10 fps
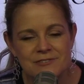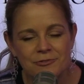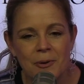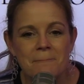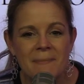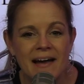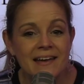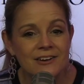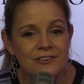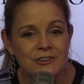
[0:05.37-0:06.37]
from my
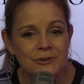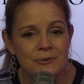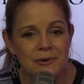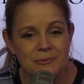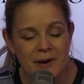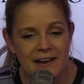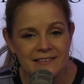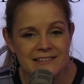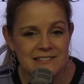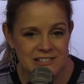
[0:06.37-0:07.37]
interview with
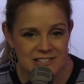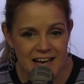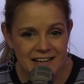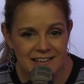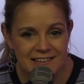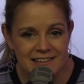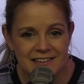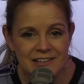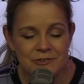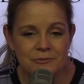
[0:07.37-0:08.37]
Riley Tejcek.
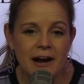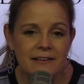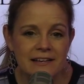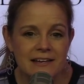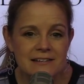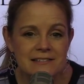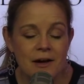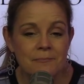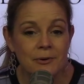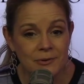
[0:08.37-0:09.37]
Riley is
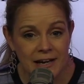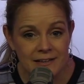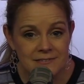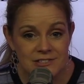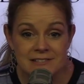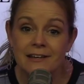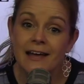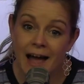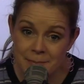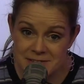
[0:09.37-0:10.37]
a Marine. She's a
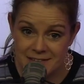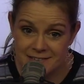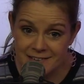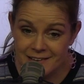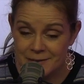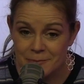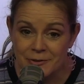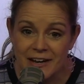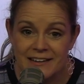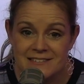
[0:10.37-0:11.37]
captain in the
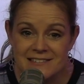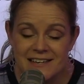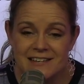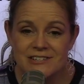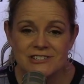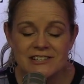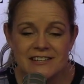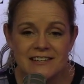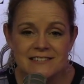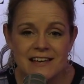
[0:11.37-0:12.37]
Marines.
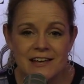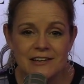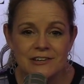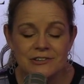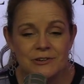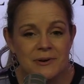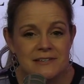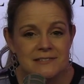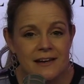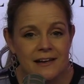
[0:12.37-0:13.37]
She is a
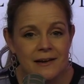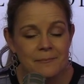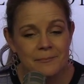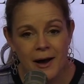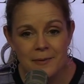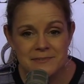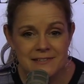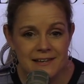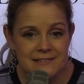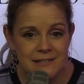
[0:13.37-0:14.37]
USA
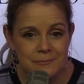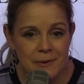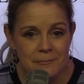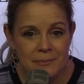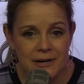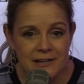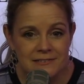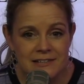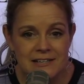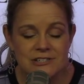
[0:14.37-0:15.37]
Bobsled team member.
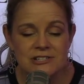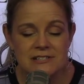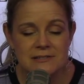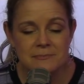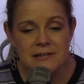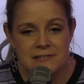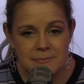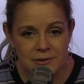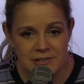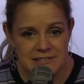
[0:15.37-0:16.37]
She's Ms.
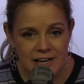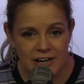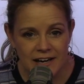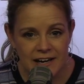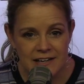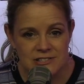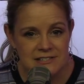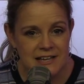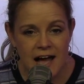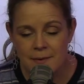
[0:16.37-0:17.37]
Military, and
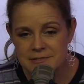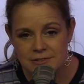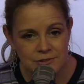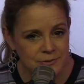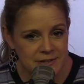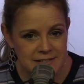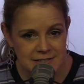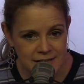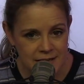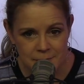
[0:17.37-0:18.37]
she's absolutely
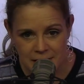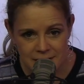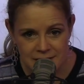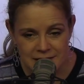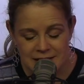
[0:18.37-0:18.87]
dynamic.